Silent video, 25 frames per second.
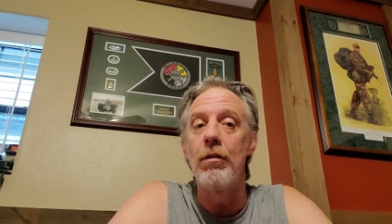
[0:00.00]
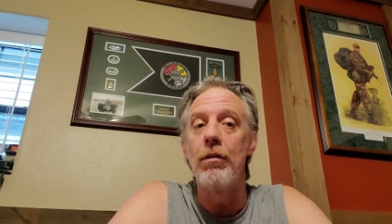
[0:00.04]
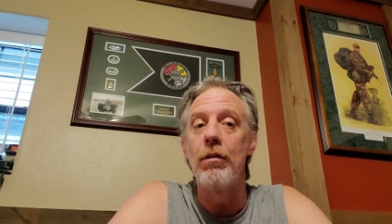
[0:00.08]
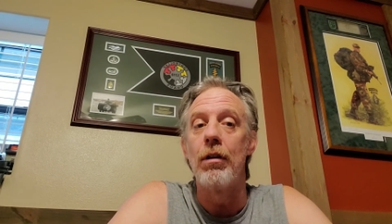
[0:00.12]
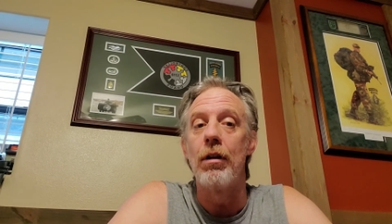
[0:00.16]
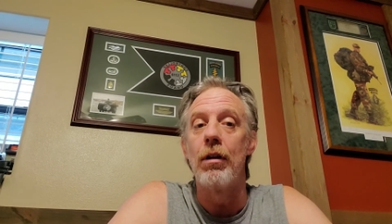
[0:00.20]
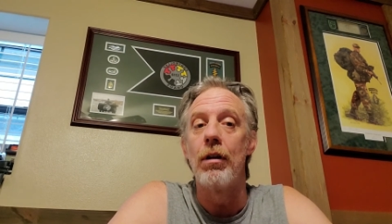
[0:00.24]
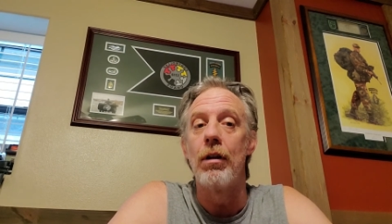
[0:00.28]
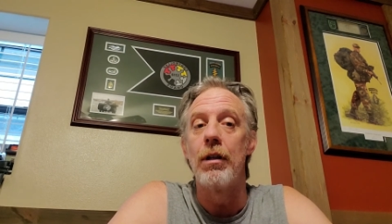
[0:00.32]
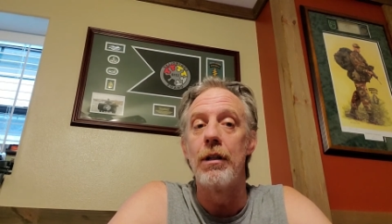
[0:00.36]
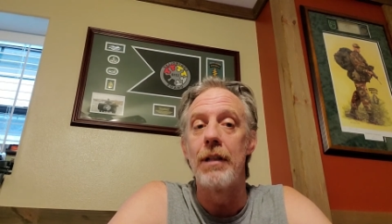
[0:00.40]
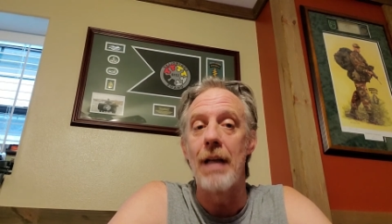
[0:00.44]

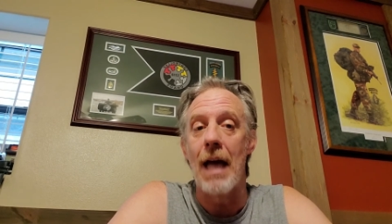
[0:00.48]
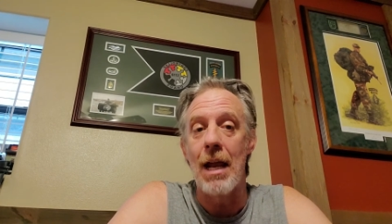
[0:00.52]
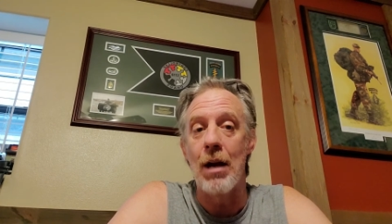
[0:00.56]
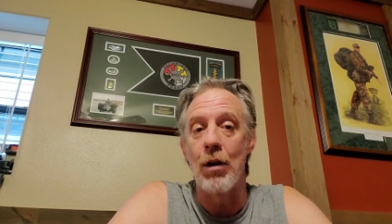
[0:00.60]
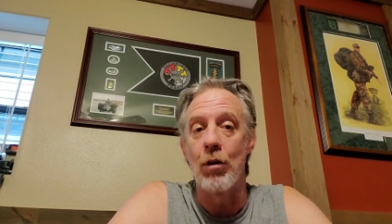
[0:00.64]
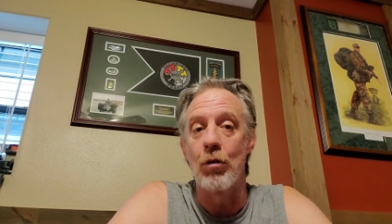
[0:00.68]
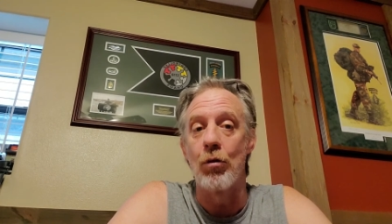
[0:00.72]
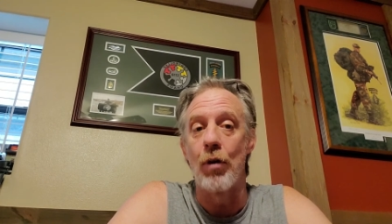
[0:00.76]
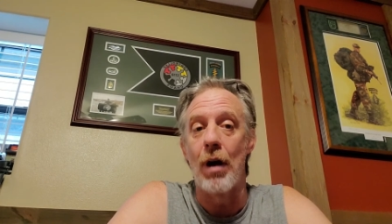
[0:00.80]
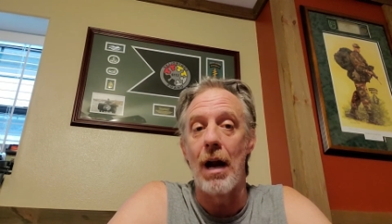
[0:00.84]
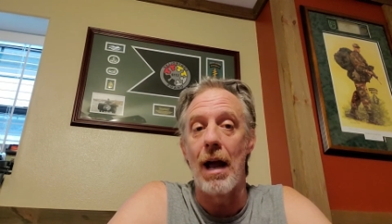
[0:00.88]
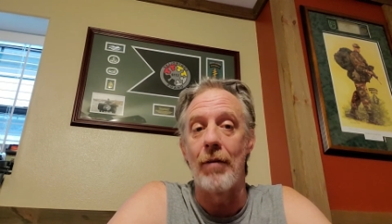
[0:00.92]
dyno
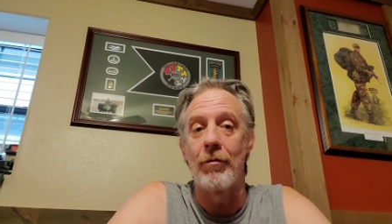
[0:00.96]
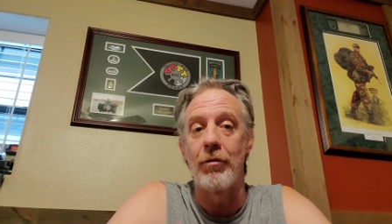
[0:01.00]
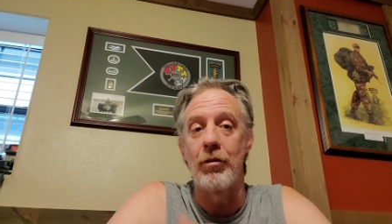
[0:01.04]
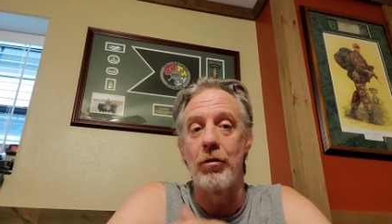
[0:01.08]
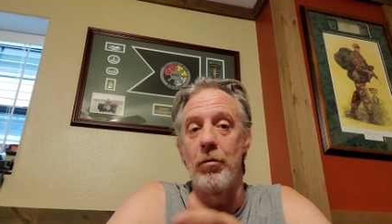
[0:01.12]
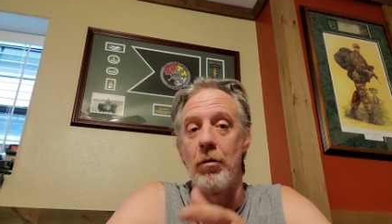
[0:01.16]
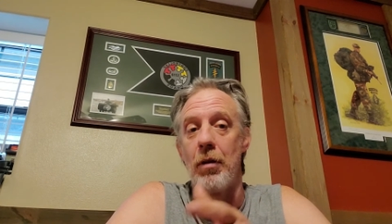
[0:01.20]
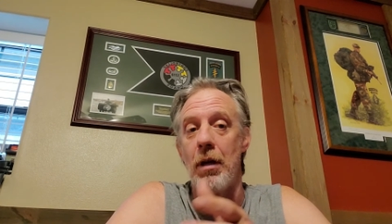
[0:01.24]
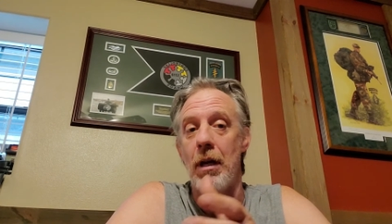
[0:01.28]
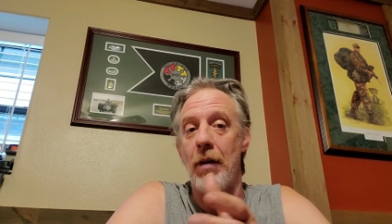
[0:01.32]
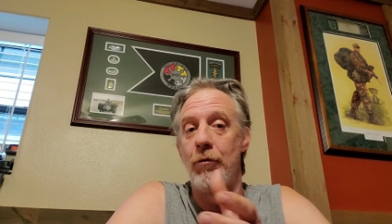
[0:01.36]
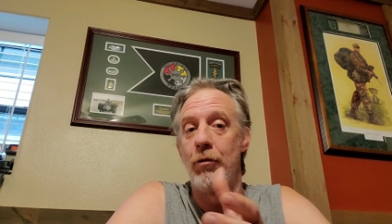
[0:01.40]
graphs
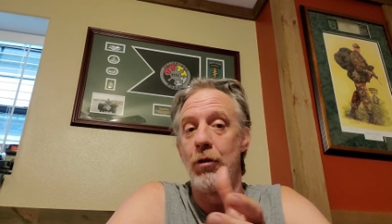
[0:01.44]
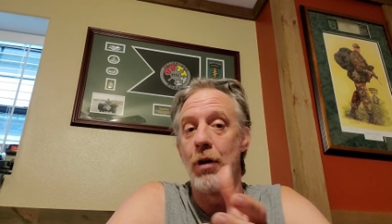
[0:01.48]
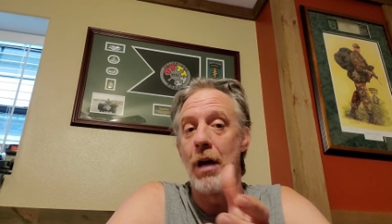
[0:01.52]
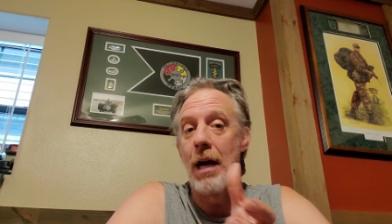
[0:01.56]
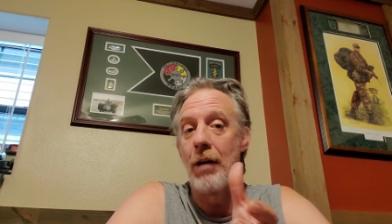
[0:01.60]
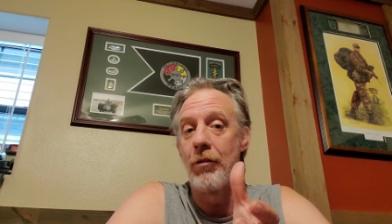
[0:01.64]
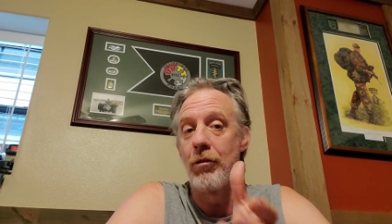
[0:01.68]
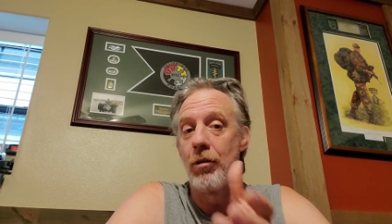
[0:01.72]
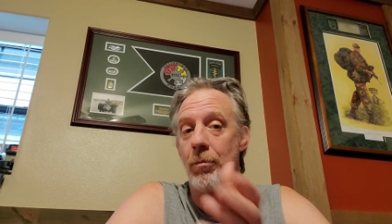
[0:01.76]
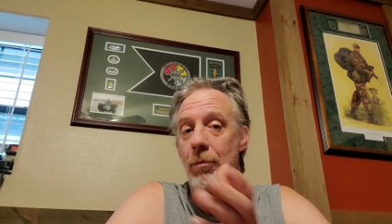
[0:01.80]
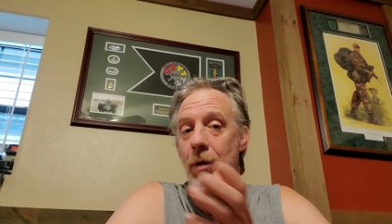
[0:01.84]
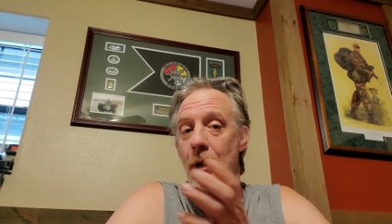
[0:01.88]
if you had
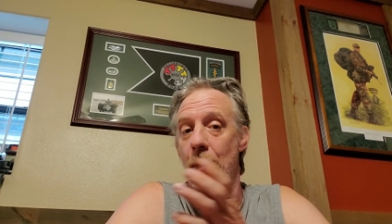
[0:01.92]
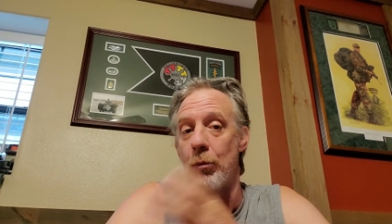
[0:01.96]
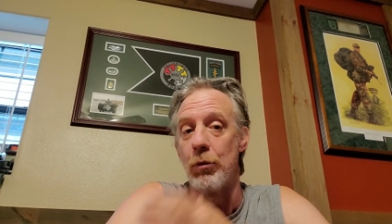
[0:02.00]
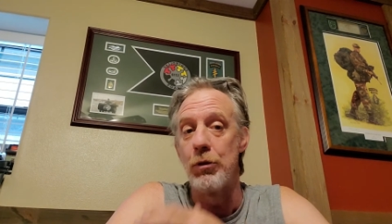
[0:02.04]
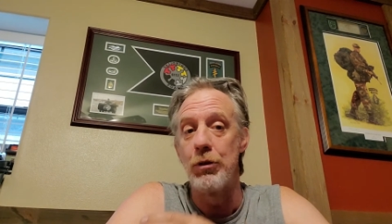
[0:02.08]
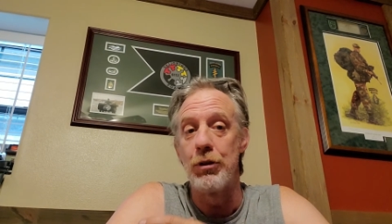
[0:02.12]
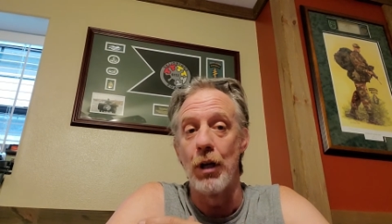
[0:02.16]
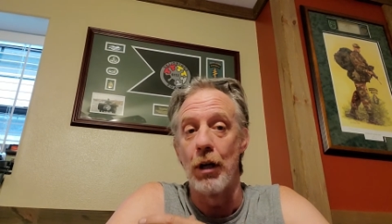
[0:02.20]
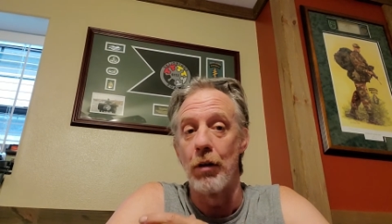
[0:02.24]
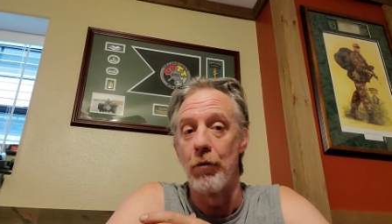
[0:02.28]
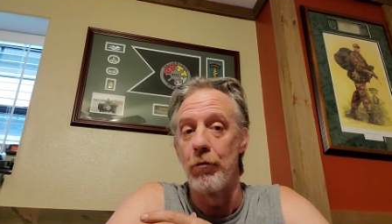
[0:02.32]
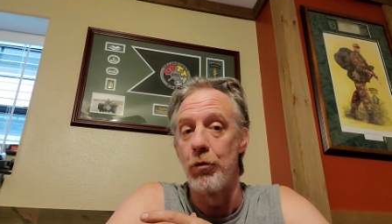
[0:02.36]
something that was
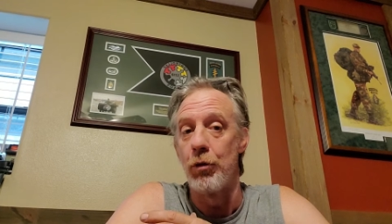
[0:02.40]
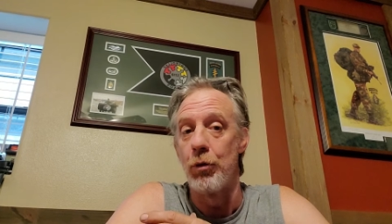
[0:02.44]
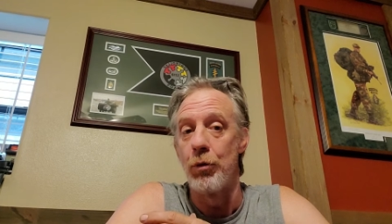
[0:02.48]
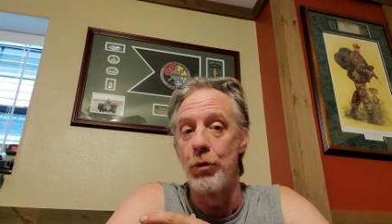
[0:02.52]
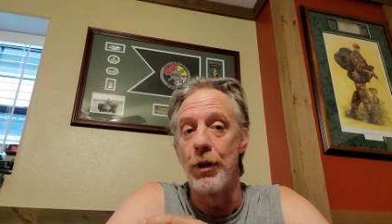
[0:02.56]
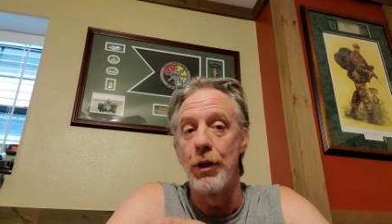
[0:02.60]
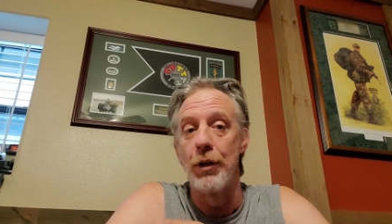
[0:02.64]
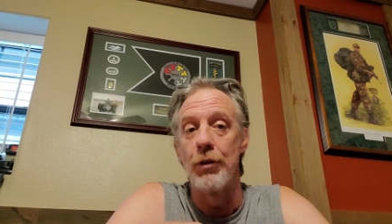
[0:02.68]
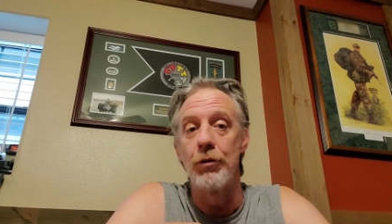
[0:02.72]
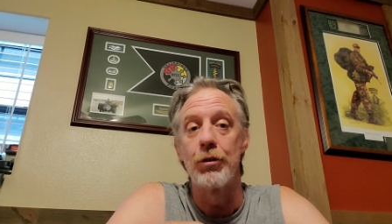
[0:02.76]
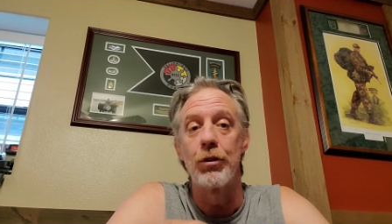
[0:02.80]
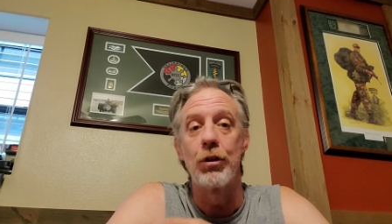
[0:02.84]
done a few
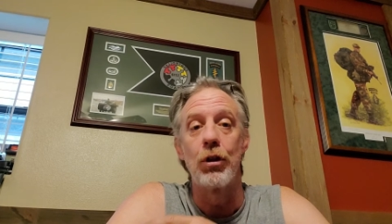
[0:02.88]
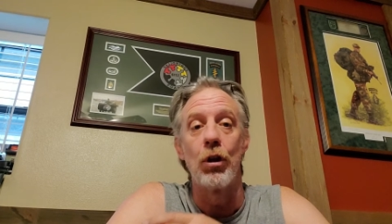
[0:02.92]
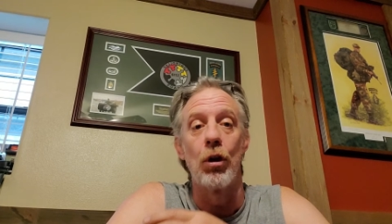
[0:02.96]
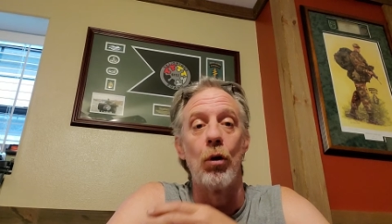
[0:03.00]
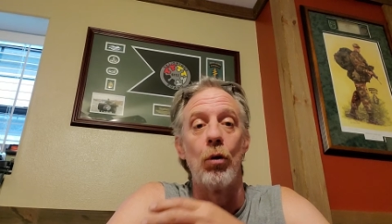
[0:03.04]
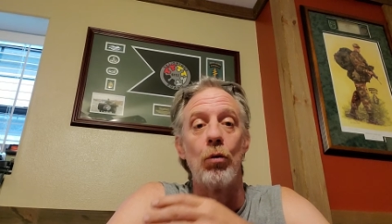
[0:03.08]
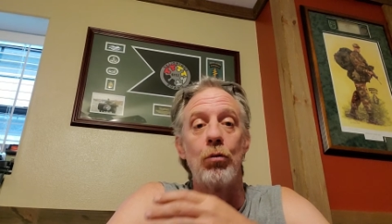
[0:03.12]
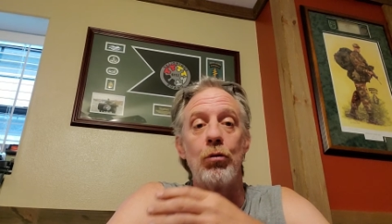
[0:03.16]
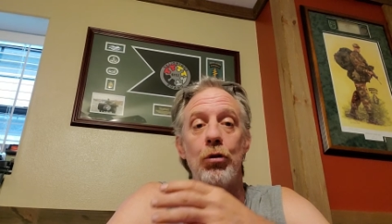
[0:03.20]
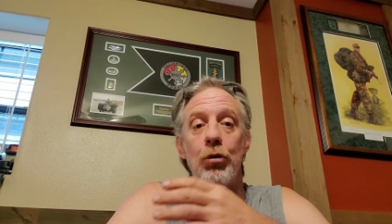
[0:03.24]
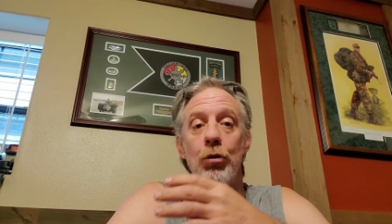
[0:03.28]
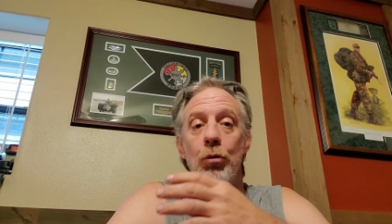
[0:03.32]
years
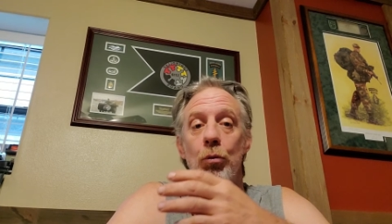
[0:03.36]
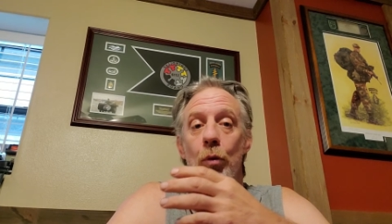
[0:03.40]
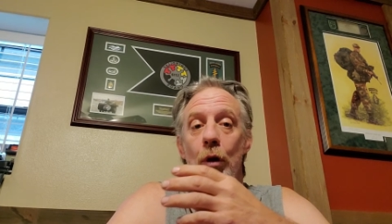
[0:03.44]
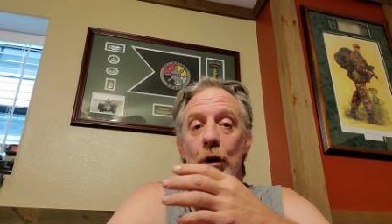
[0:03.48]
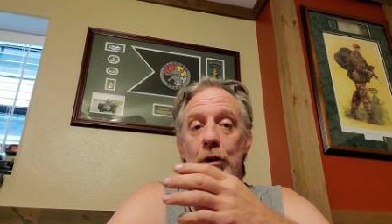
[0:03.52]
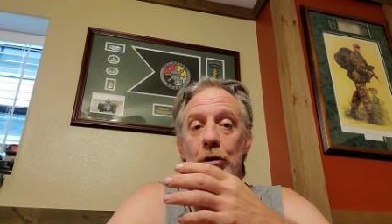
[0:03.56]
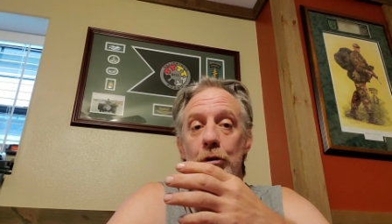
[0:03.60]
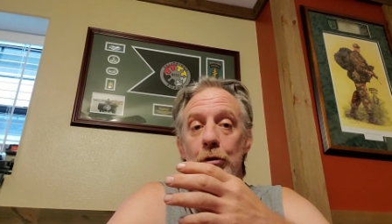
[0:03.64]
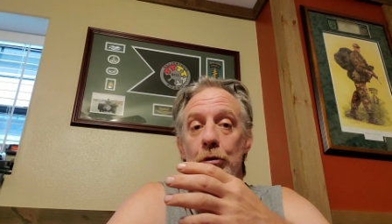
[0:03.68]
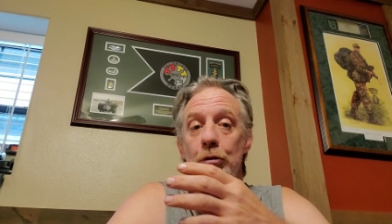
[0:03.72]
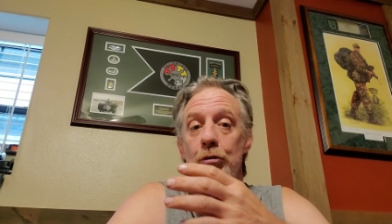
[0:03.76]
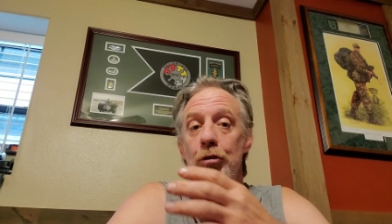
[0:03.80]
ago to
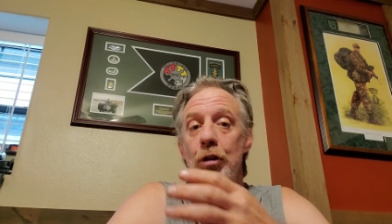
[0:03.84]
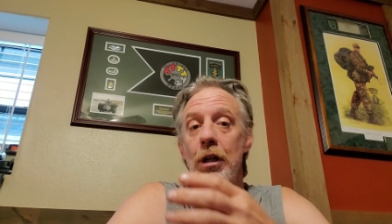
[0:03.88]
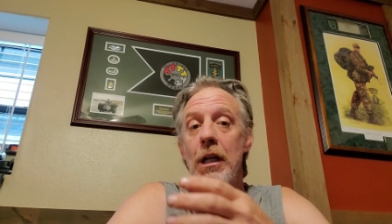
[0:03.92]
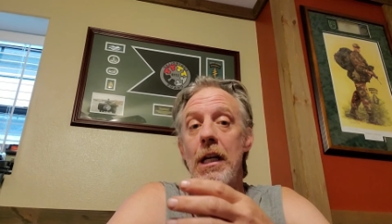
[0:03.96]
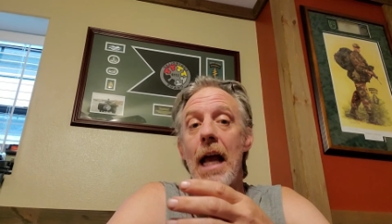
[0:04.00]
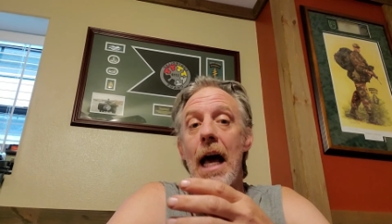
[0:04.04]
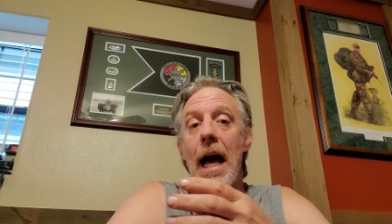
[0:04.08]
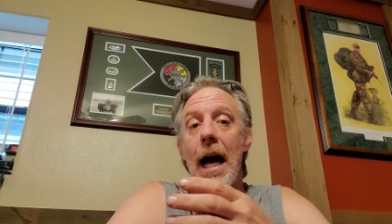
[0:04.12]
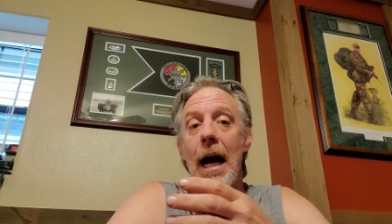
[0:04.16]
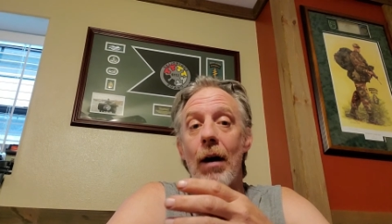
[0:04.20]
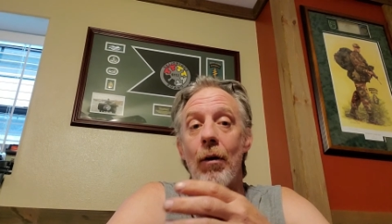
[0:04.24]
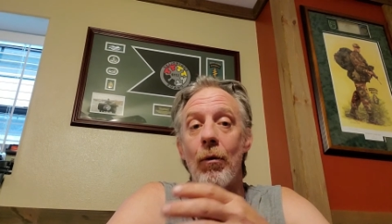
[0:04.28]
what you see
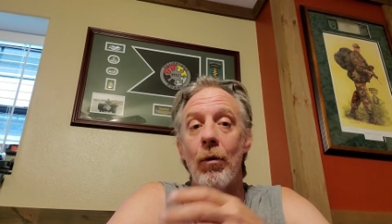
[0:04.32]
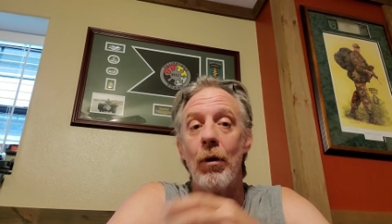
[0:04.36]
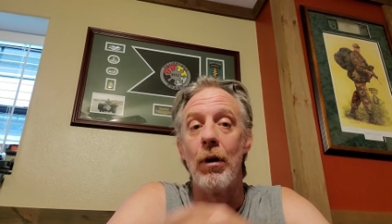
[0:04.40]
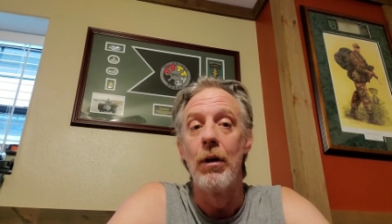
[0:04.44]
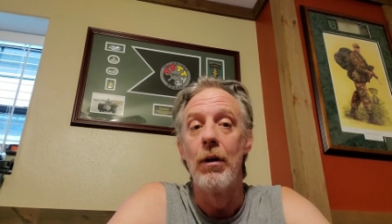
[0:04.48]
now.